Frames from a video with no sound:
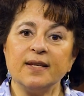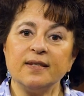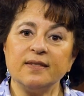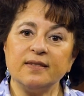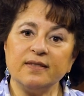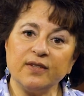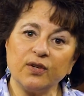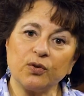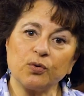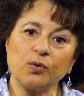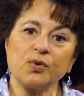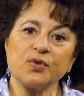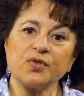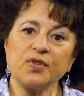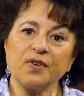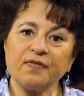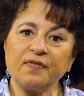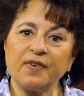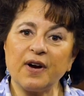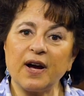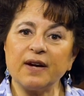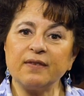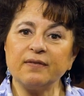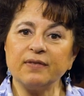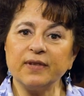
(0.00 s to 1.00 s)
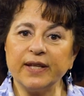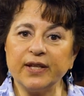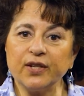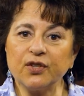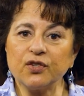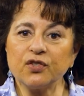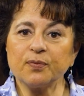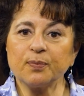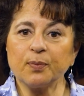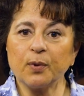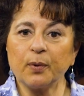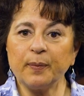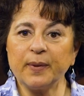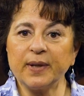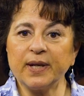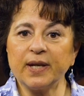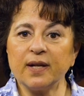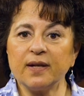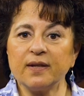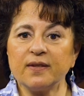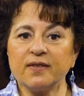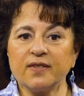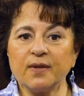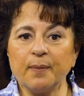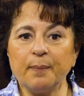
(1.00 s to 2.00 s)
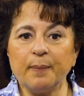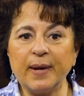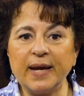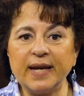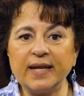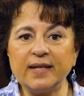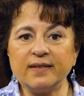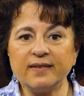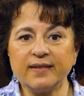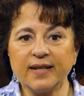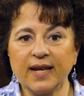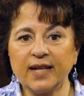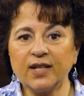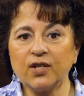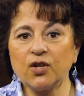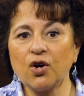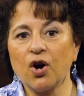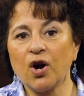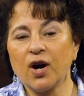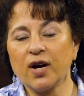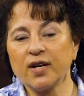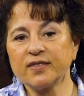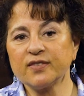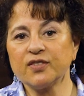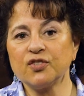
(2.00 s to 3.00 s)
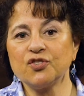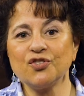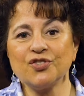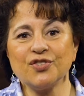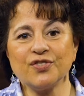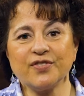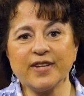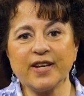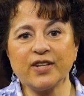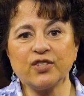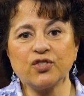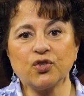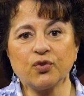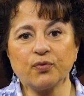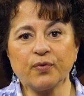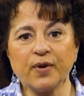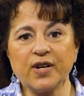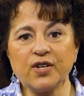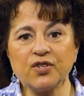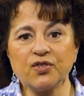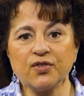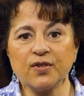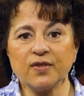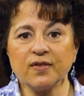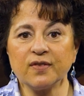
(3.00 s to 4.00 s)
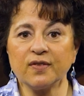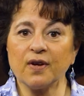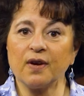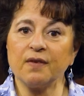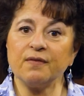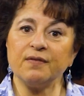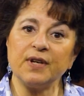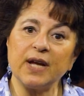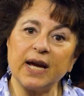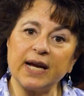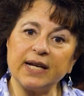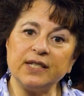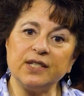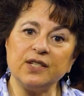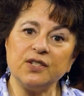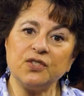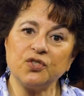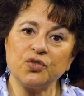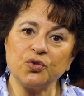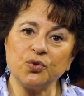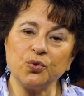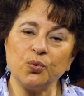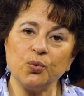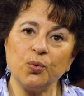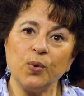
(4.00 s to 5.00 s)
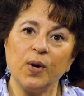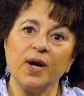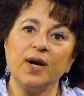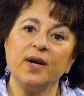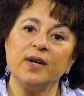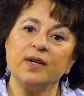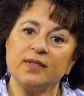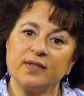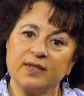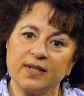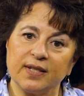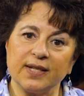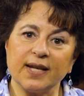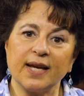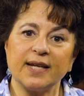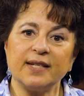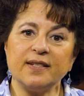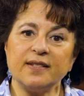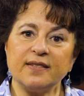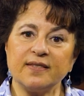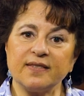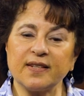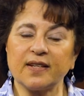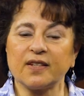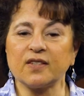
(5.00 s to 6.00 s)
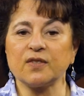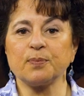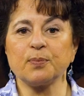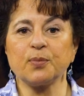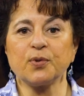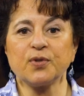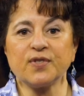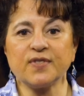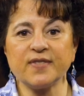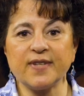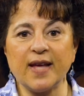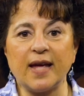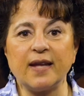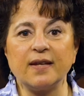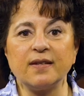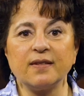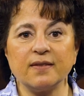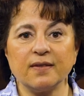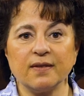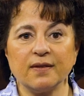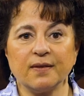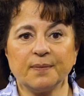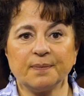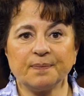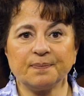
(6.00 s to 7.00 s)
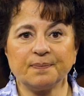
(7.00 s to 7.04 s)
0 to 5 liters per minute to maintain oxygen saturations of 92 to 96%.